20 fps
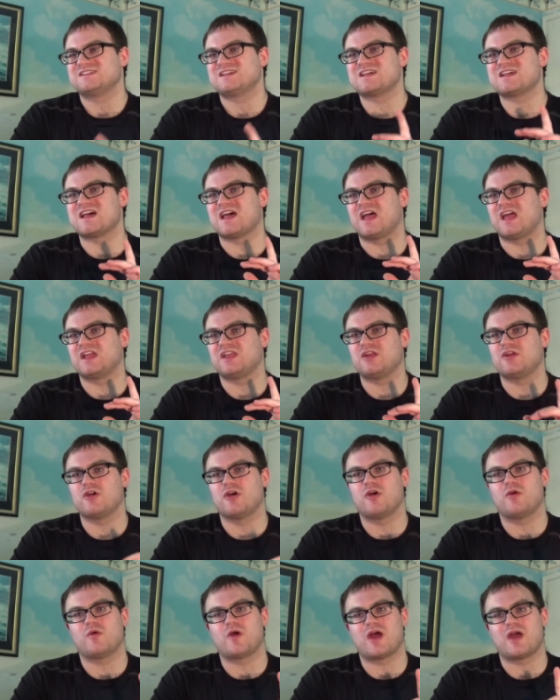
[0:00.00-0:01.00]
I
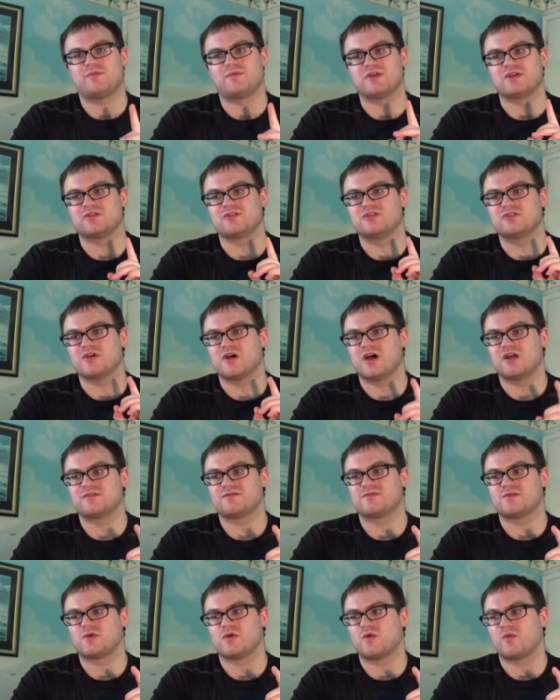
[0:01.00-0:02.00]
know I've been gone
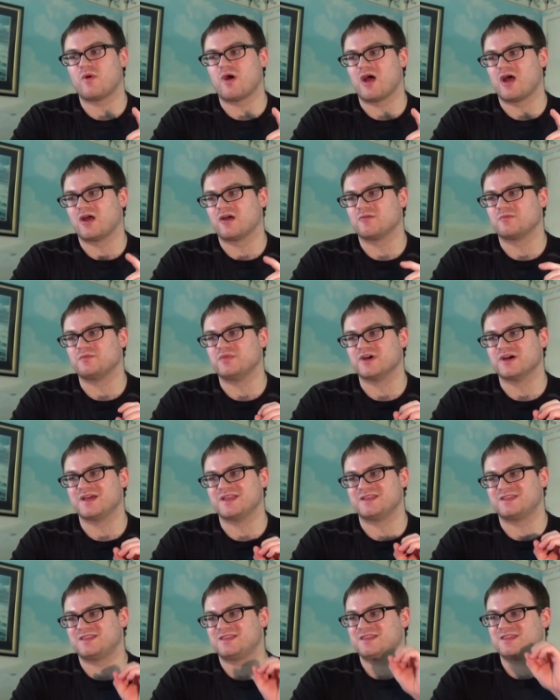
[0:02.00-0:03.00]
for a while,
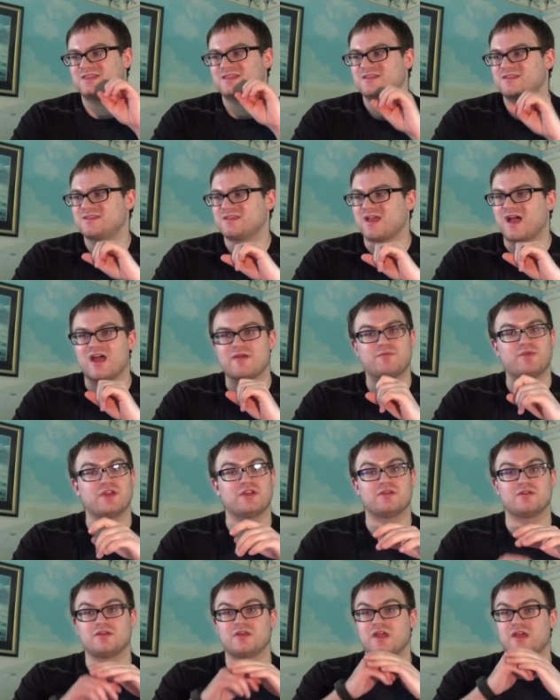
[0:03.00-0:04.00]
but I've
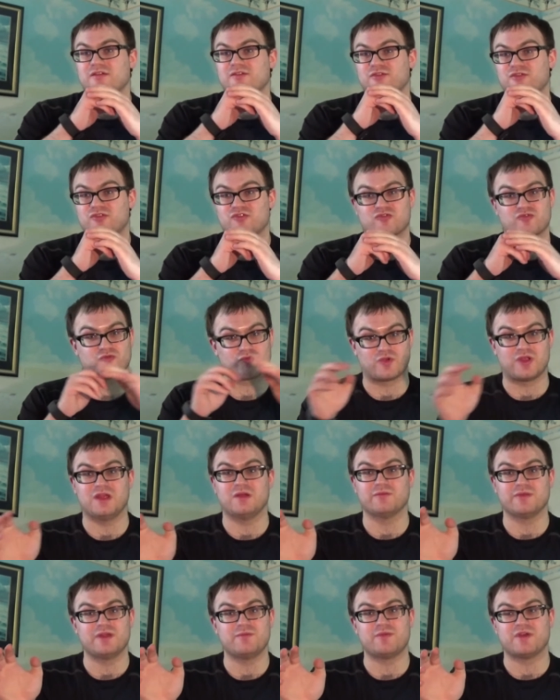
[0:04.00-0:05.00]
been
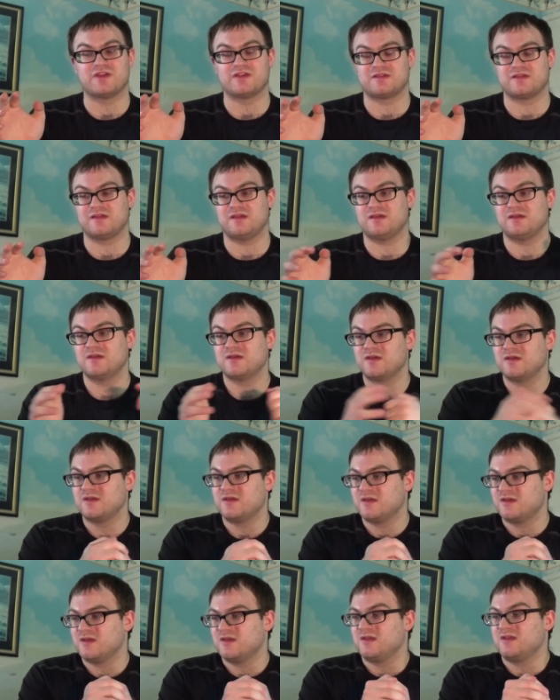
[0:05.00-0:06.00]
extremely busy,
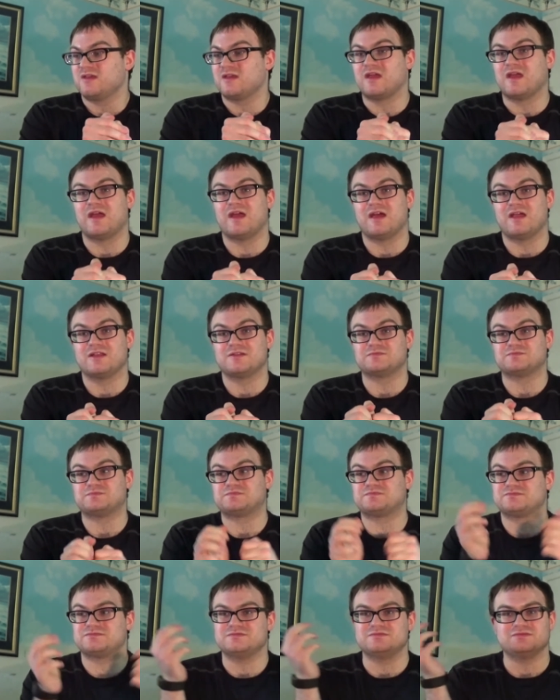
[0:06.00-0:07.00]
and
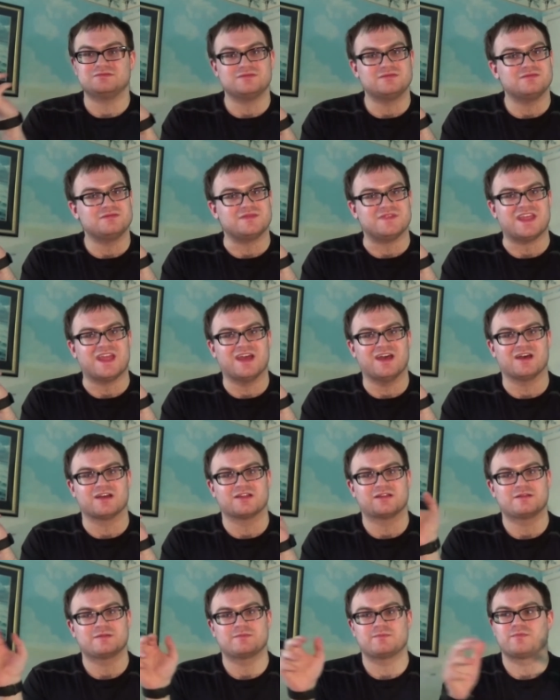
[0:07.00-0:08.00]
yeah,
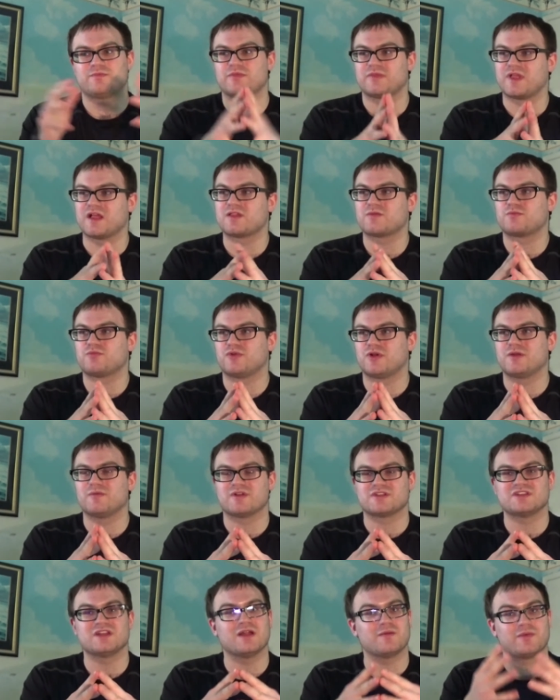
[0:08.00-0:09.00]
that's pretty much
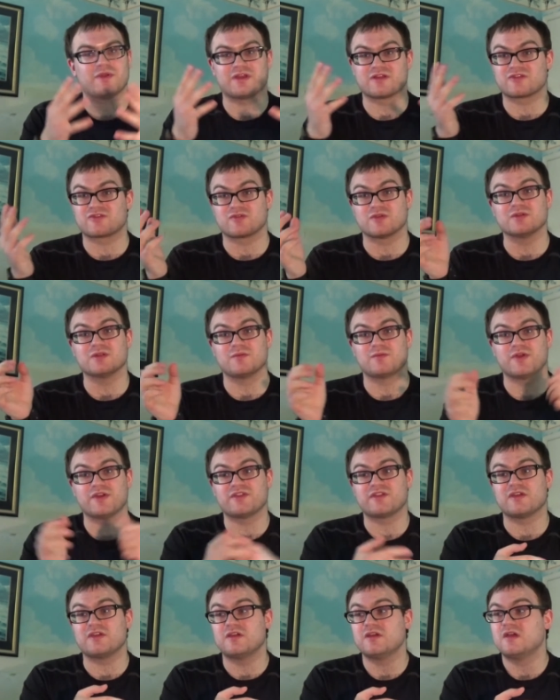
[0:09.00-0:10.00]
it. I've been extremely
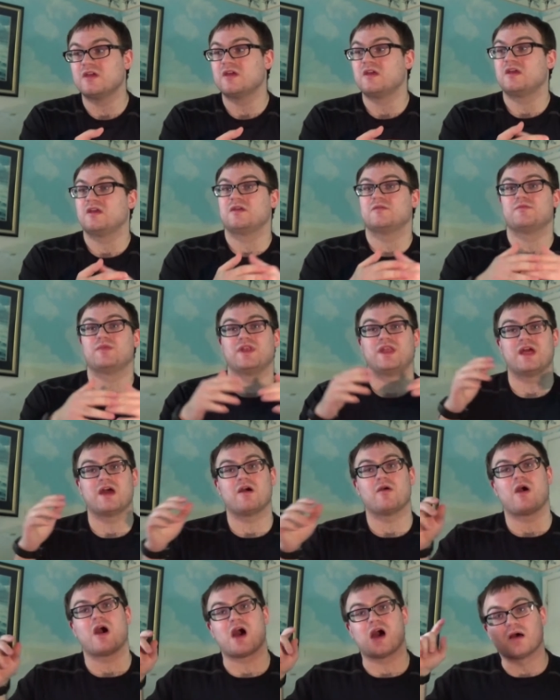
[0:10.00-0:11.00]
busy, but
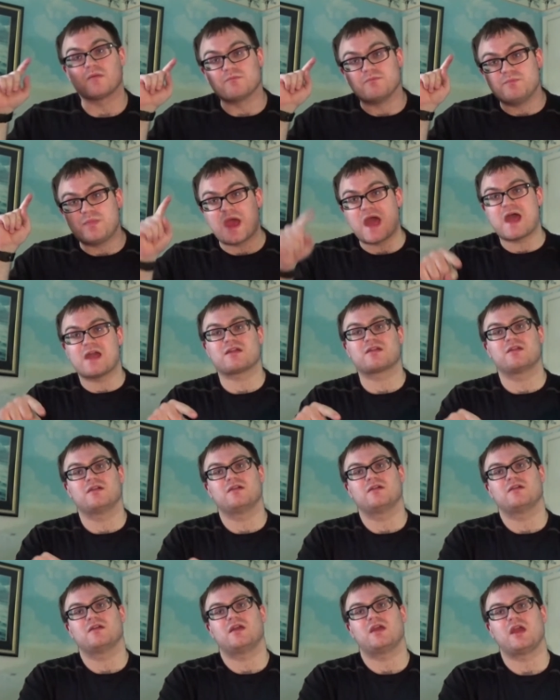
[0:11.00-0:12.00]
now I'm back,
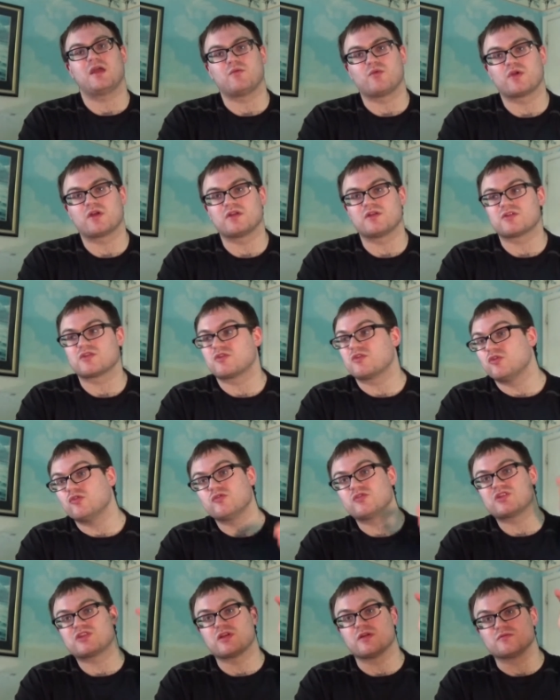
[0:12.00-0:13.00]
and we're going to do
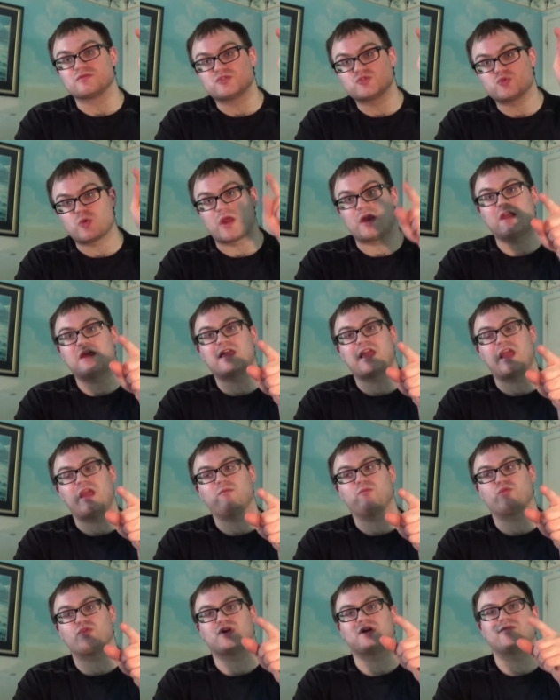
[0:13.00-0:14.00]
some training
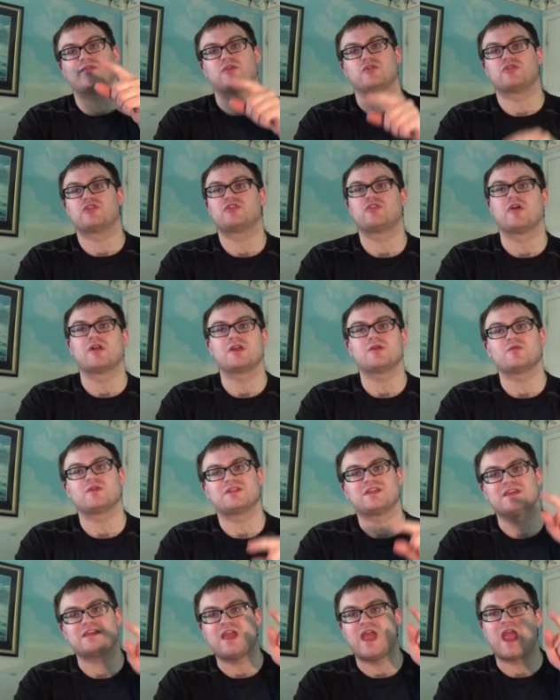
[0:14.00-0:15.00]
camp previews, starting with
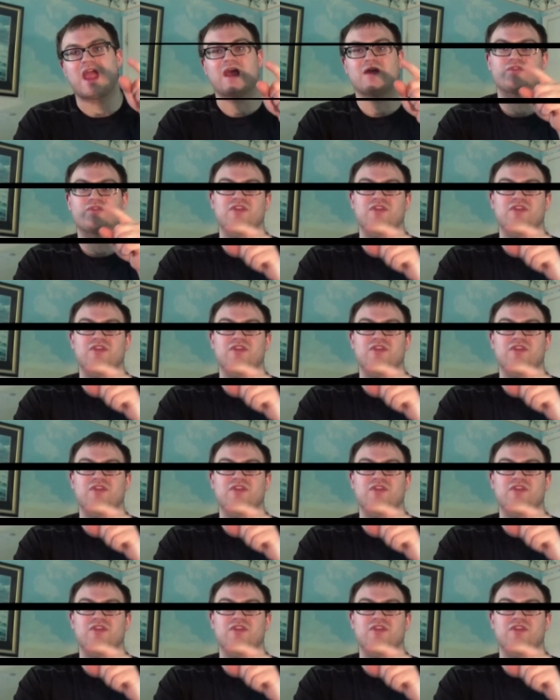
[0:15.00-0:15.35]
the AFC